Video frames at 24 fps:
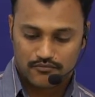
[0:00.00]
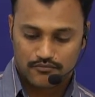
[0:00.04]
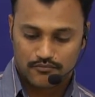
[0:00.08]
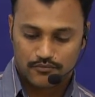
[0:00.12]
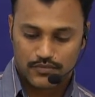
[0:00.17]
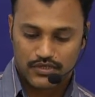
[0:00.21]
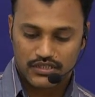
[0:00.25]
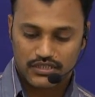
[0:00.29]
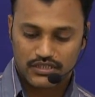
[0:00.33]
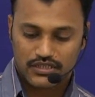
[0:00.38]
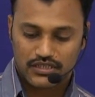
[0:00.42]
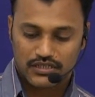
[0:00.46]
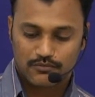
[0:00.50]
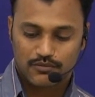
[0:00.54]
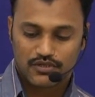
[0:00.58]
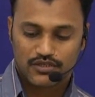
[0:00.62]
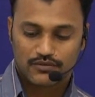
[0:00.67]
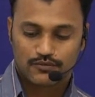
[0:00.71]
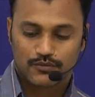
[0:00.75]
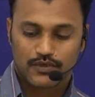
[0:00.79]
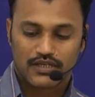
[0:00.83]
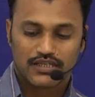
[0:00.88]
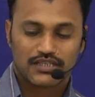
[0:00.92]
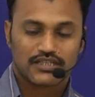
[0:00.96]
Mr.
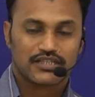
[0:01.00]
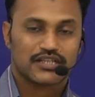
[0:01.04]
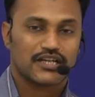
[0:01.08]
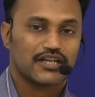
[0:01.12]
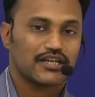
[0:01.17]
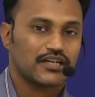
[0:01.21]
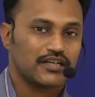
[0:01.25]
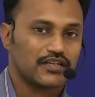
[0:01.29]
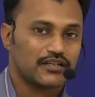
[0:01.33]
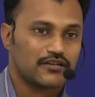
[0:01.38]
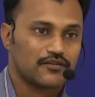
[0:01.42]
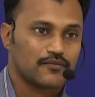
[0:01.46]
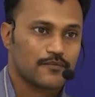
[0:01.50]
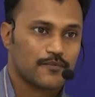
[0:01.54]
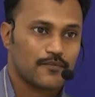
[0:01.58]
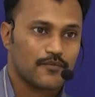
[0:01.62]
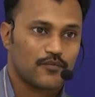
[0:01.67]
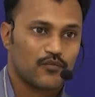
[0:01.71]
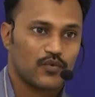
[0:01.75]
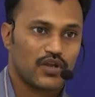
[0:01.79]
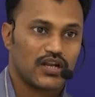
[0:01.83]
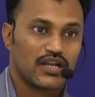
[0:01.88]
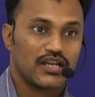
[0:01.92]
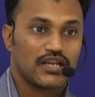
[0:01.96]
Biswas did it.
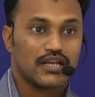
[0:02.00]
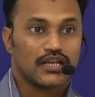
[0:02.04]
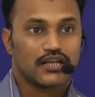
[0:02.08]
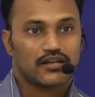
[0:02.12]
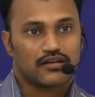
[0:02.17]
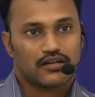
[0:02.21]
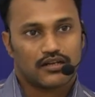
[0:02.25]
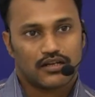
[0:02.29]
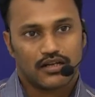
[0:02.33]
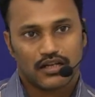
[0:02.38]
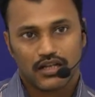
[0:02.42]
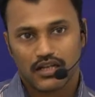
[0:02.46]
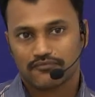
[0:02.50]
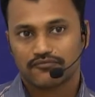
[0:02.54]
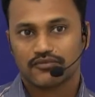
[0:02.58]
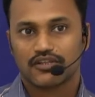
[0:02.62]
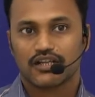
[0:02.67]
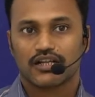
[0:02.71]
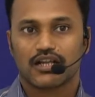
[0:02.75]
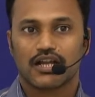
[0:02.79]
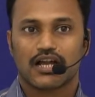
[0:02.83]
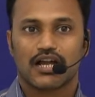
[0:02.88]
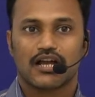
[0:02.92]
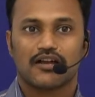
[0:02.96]
Well, he loved
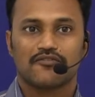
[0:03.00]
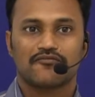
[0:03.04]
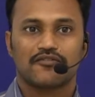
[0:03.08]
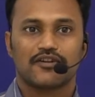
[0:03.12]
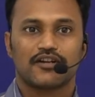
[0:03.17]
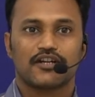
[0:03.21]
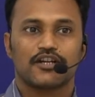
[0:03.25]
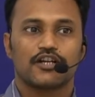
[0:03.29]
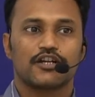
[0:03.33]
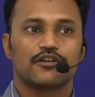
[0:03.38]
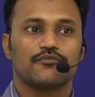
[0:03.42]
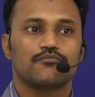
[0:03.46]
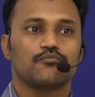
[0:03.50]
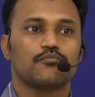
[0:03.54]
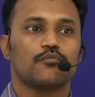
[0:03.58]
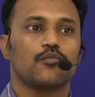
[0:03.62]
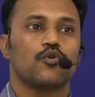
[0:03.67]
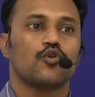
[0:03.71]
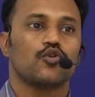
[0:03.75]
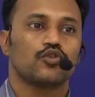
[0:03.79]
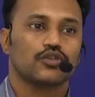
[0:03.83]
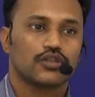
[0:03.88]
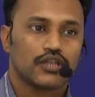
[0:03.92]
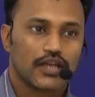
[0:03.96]
the calf and did
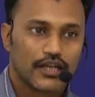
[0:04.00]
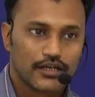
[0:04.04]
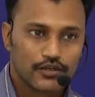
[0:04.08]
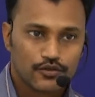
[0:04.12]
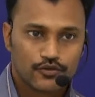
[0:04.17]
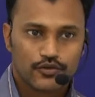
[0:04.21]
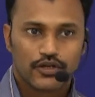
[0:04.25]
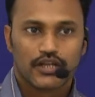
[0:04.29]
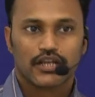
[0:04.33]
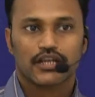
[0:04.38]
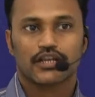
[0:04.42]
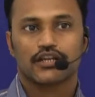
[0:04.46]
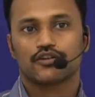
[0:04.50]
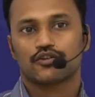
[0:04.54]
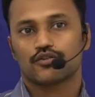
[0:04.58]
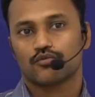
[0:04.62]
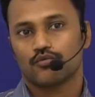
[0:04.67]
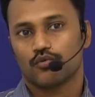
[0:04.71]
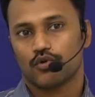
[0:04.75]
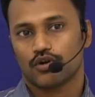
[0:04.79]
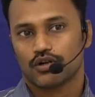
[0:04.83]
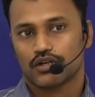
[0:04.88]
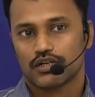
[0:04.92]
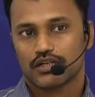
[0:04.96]
more than to take it to
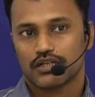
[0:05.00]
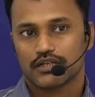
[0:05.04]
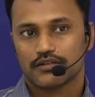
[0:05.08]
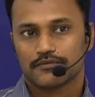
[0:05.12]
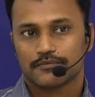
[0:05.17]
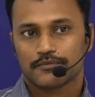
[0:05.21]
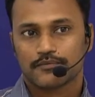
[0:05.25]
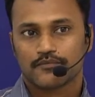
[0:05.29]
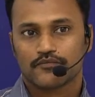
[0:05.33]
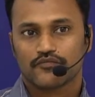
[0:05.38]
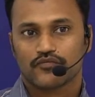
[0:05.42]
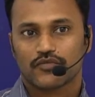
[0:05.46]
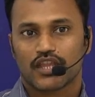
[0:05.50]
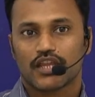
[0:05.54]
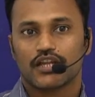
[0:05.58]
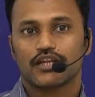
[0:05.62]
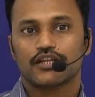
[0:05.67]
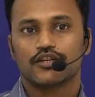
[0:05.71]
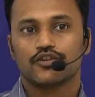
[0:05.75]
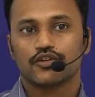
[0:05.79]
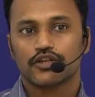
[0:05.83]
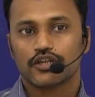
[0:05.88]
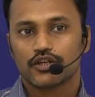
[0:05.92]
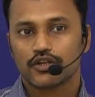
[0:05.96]
water. He
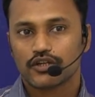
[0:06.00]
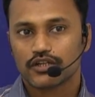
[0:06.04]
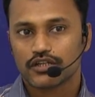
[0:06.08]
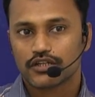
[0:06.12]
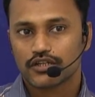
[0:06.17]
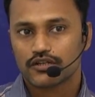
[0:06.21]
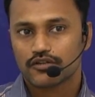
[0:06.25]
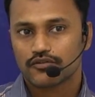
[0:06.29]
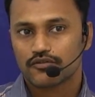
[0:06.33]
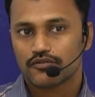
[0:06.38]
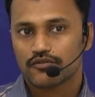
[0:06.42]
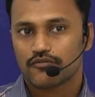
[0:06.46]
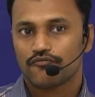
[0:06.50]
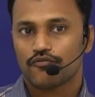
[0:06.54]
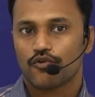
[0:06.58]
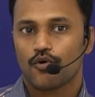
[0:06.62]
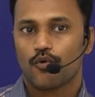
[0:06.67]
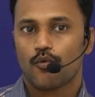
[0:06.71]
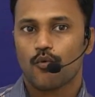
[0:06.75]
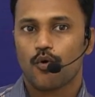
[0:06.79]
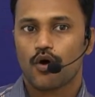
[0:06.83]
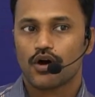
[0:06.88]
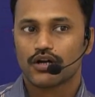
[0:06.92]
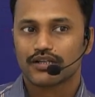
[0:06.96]
took it
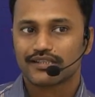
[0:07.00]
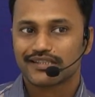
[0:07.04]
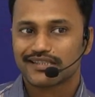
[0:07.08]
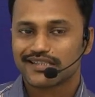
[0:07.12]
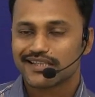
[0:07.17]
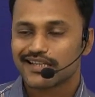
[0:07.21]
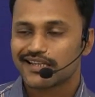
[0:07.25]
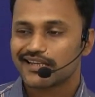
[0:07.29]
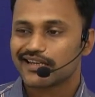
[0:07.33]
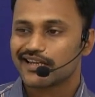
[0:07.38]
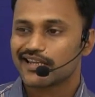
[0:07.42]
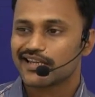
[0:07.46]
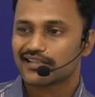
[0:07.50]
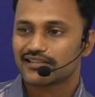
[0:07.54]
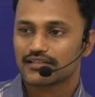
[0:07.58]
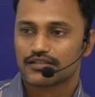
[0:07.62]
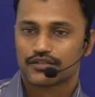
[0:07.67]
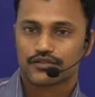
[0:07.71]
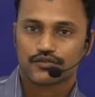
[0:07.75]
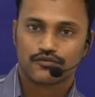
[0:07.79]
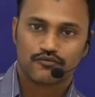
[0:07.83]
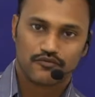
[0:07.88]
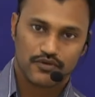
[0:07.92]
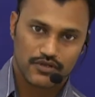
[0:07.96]
for walks near the
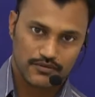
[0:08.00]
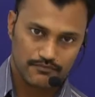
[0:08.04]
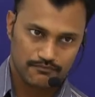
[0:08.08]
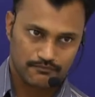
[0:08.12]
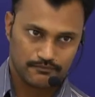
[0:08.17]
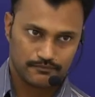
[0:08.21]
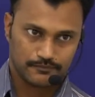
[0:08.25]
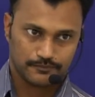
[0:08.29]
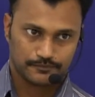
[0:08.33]
stream.